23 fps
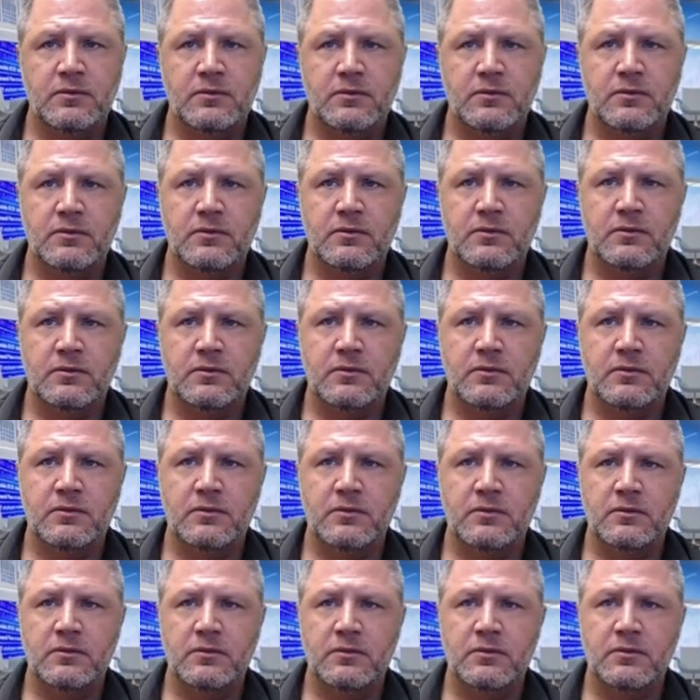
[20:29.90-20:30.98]

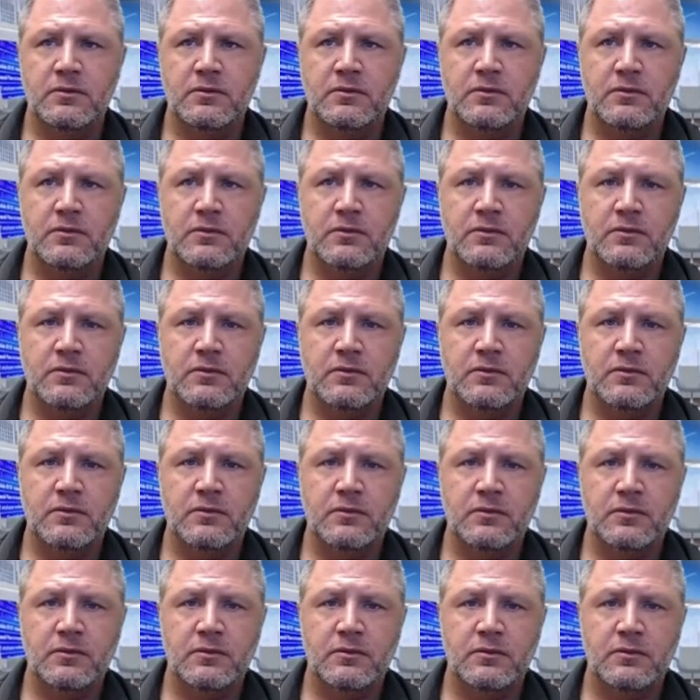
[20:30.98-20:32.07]

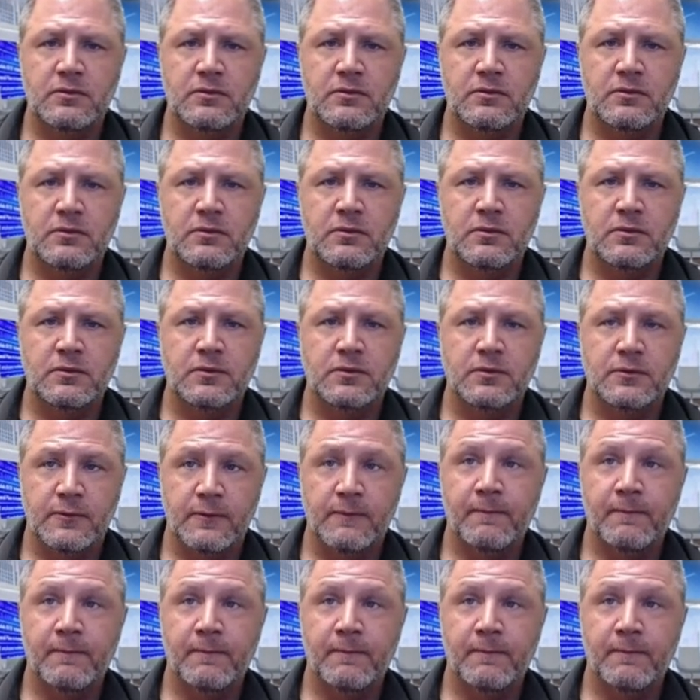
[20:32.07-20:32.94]
(silent)